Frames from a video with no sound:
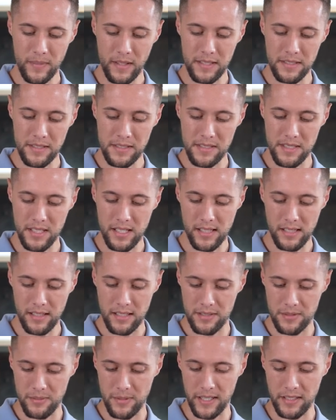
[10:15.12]
And seeing
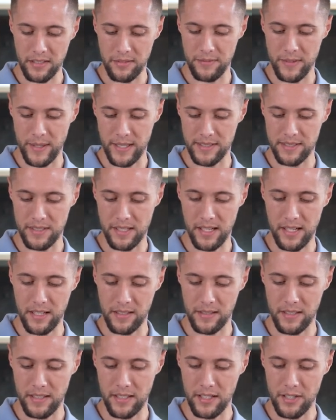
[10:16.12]
this rectified
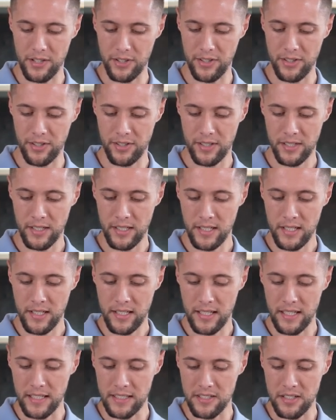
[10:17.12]
scan here,
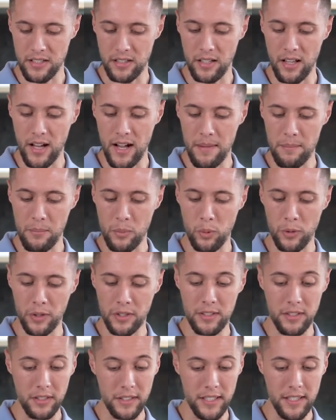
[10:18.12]
it's a lot more
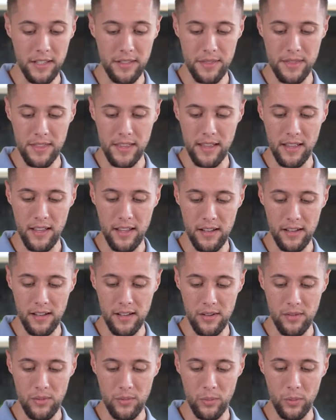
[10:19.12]
clean
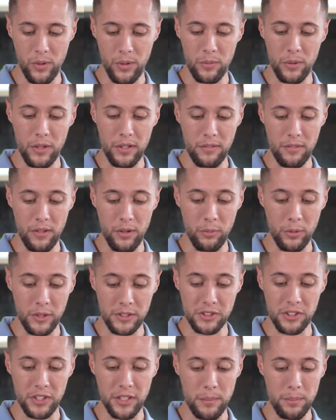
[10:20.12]
than when we
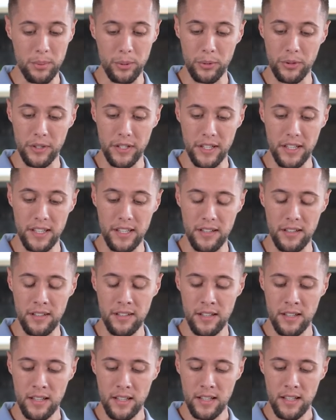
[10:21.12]
originally pulled it in.
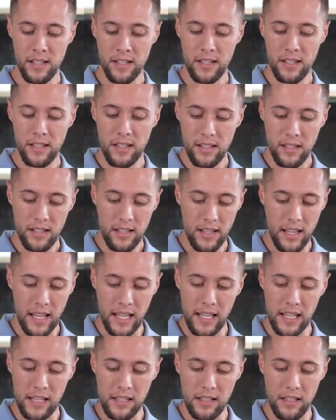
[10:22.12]

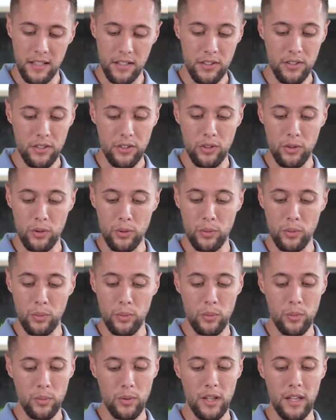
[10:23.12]
And
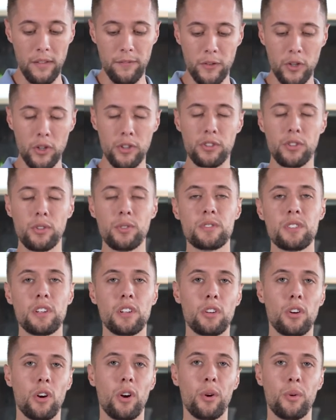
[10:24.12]
if you're
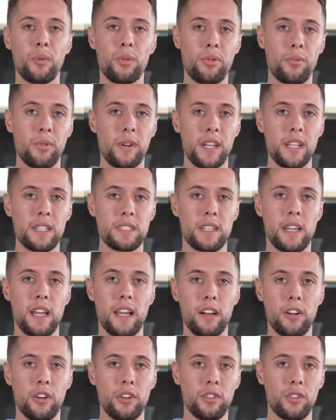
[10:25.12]
using your own 3D
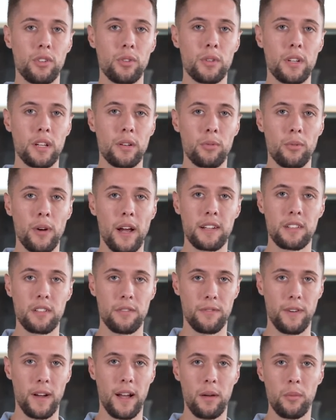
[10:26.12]
scanner, you can
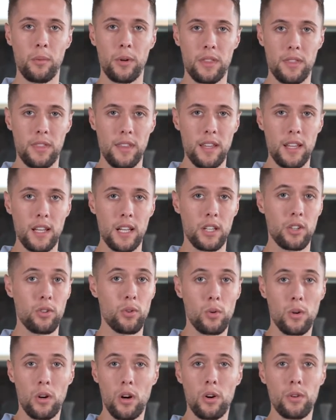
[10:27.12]
rectify within
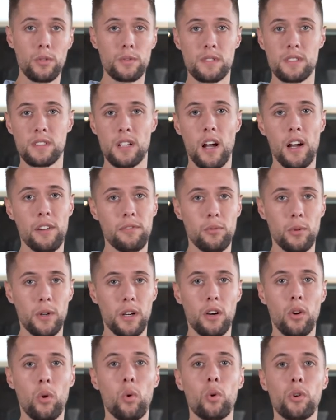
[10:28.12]
your own
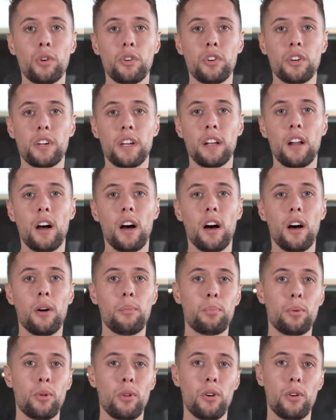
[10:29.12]
software, or you can
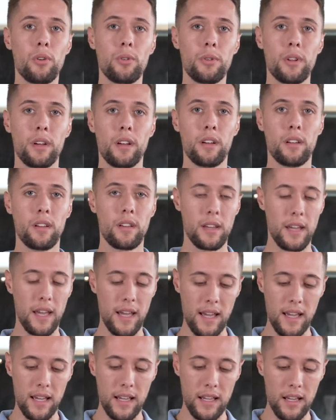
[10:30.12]
upload
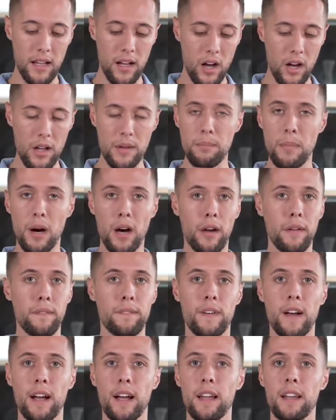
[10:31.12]
a
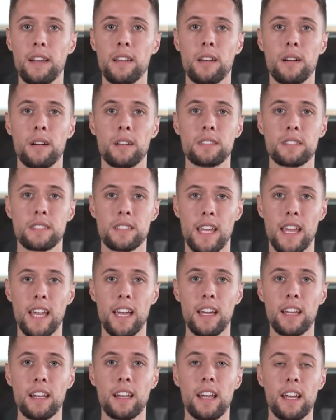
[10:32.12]
unmodified
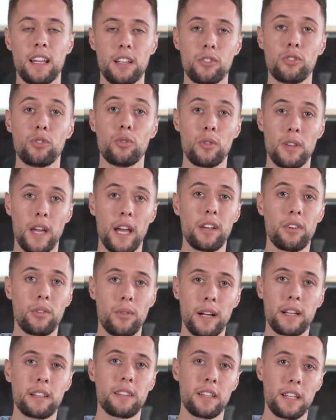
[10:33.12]
scan and do that
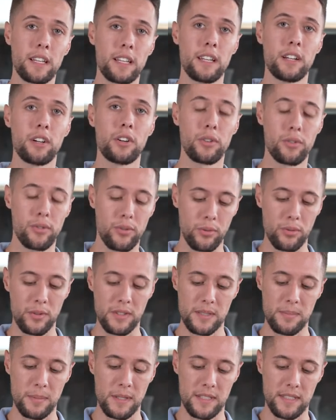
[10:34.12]
directly here through the
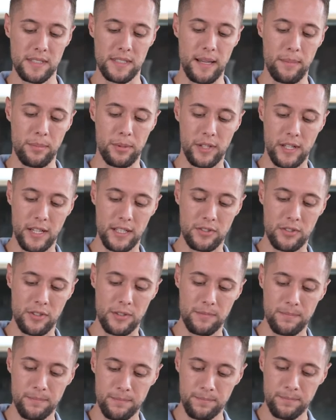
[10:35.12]
Spentys
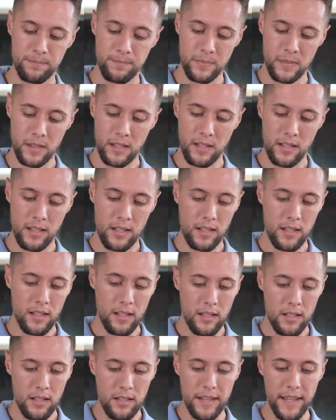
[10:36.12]
application.
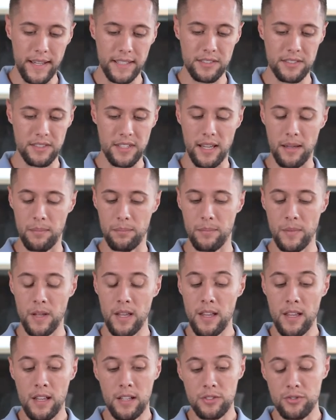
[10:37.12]
Next step,
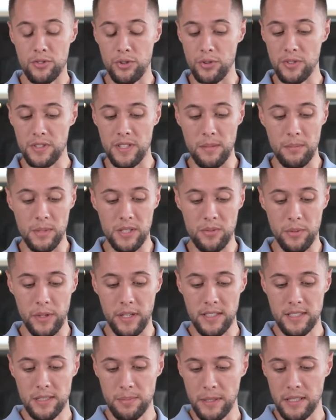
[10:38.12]
choosing
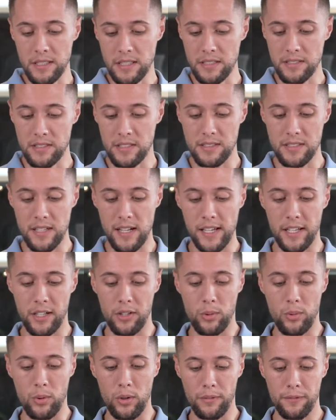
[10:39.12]
between a Spentys
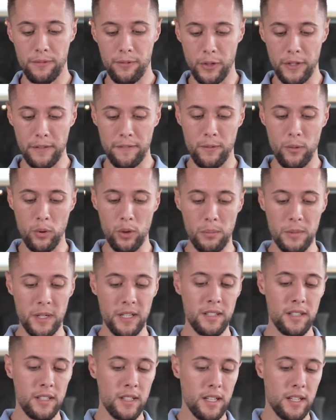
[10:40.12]
Designer or Freeforma.